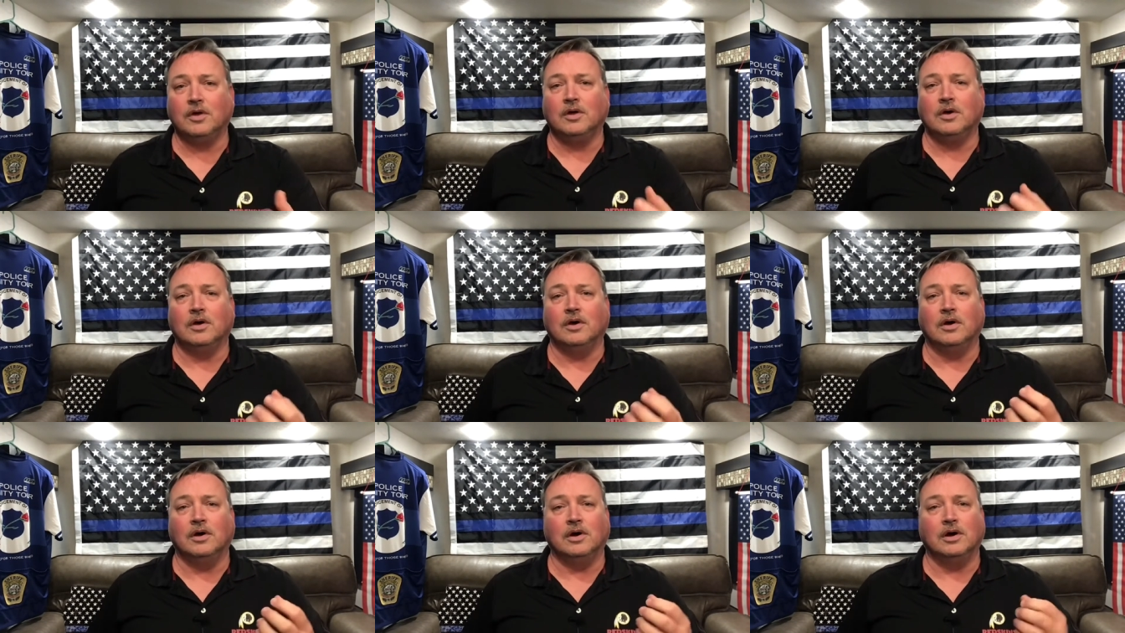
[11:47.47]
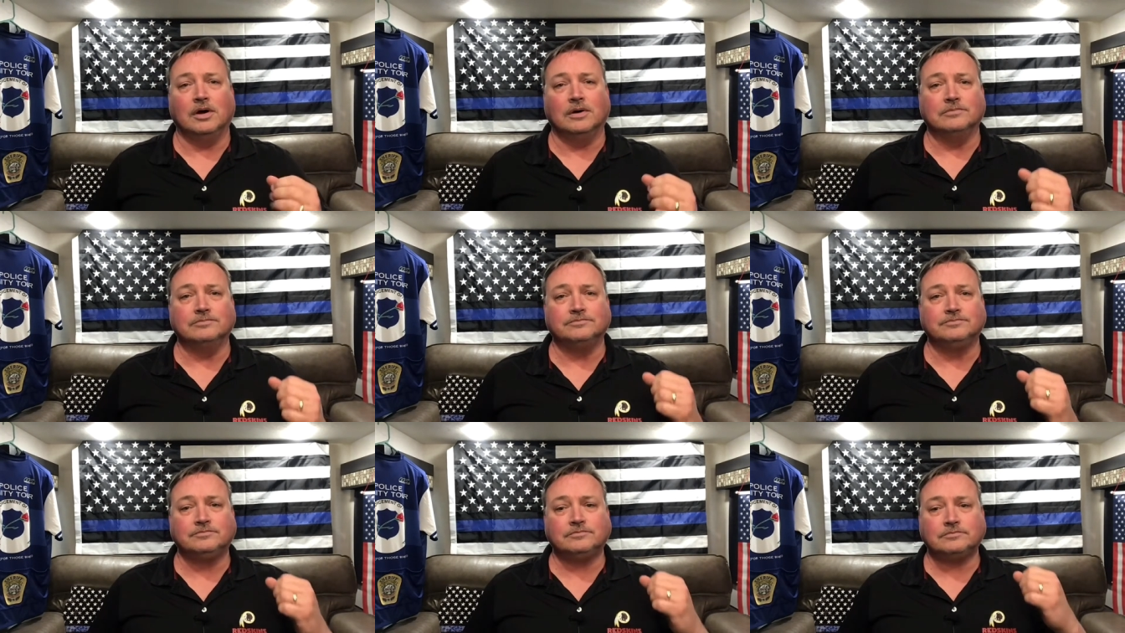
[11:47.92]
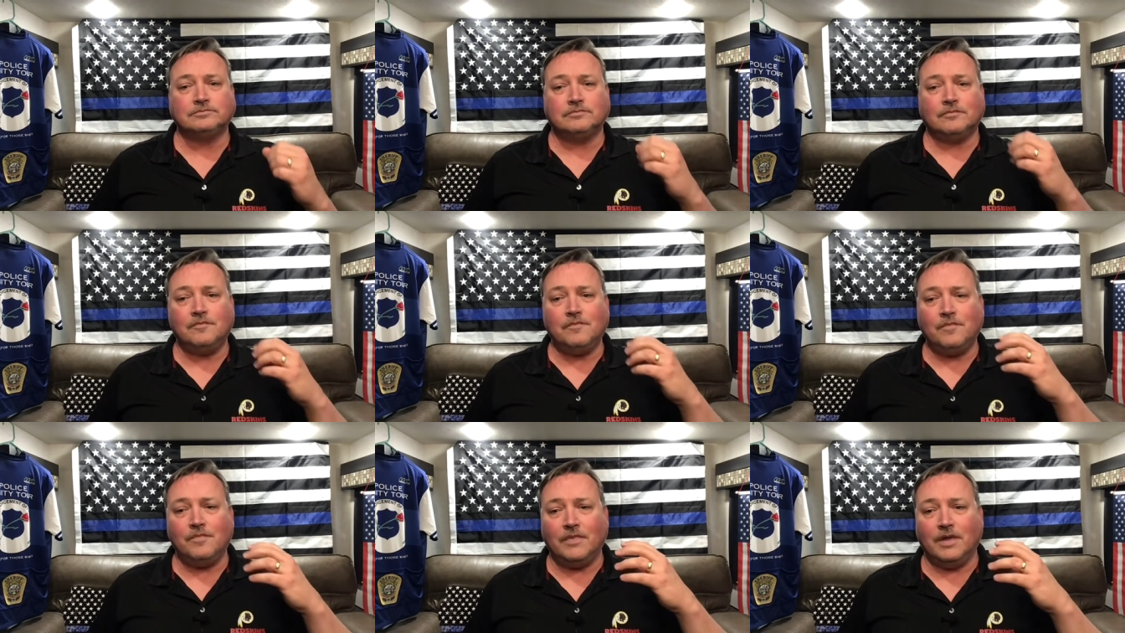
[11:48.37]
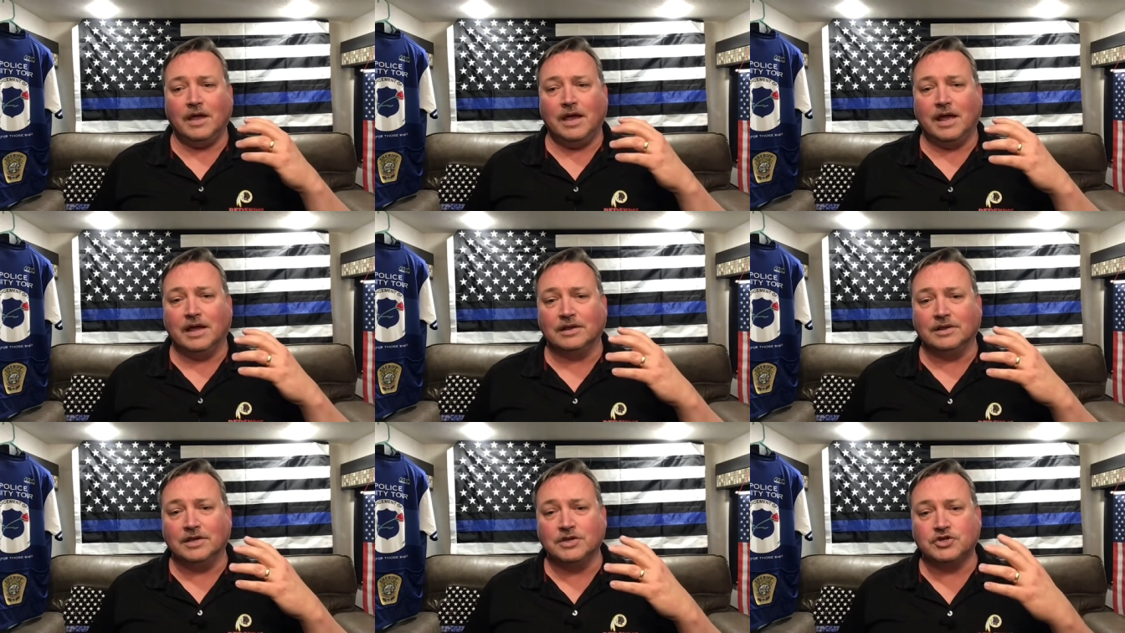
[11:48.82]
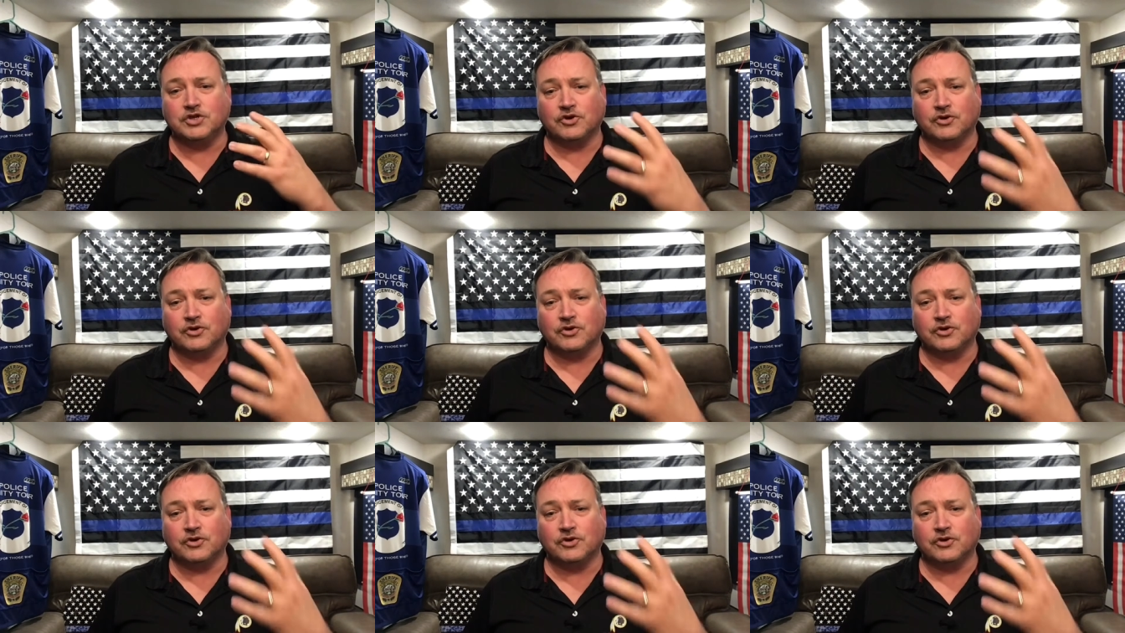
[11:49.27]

at least